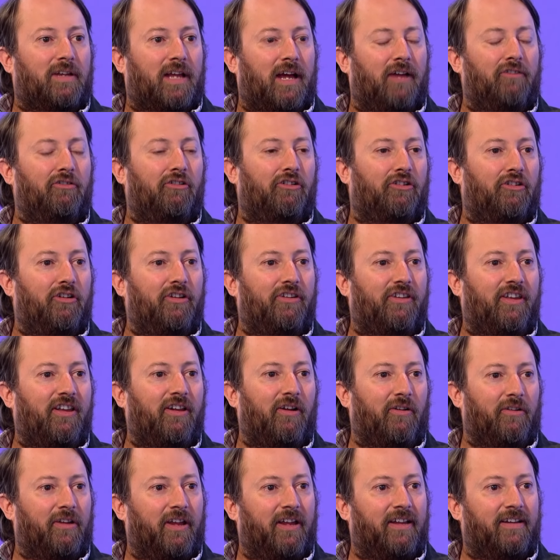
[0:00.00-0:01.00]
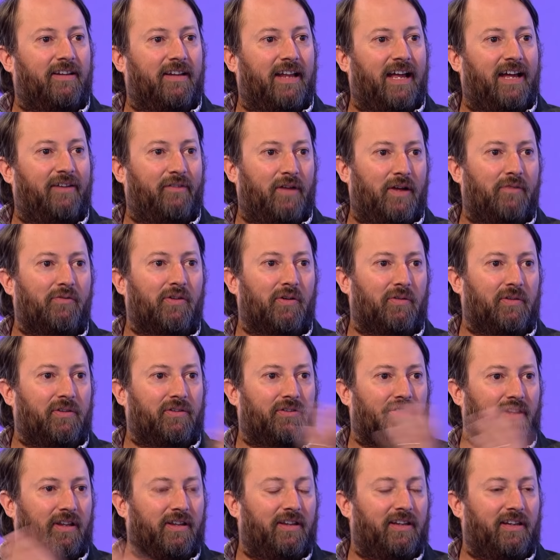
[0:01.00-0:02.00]
country's in on it. Now
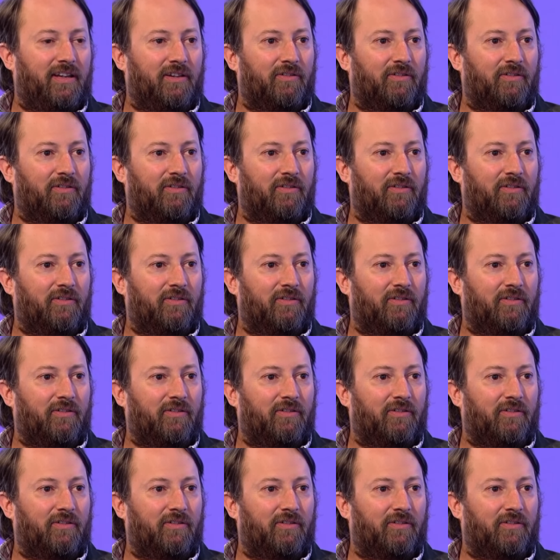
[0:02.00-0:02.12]
everyone's sending